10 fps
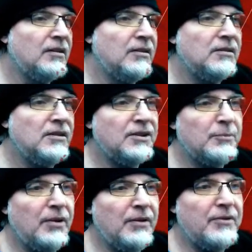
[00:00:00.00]
It's
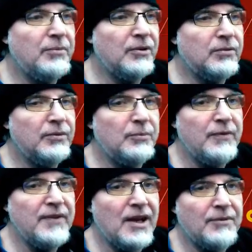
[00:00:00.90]
above the
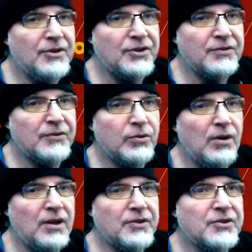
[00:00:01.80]
moving average is
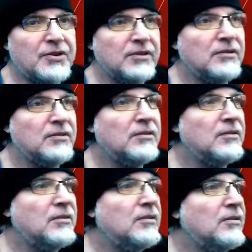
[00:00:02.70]
crossed.
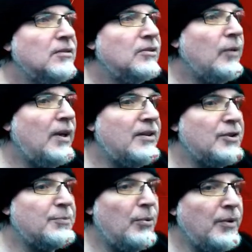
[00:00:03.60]
So at this
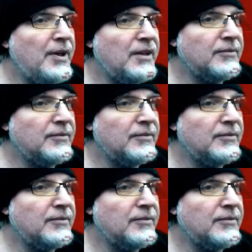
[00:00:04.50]
point,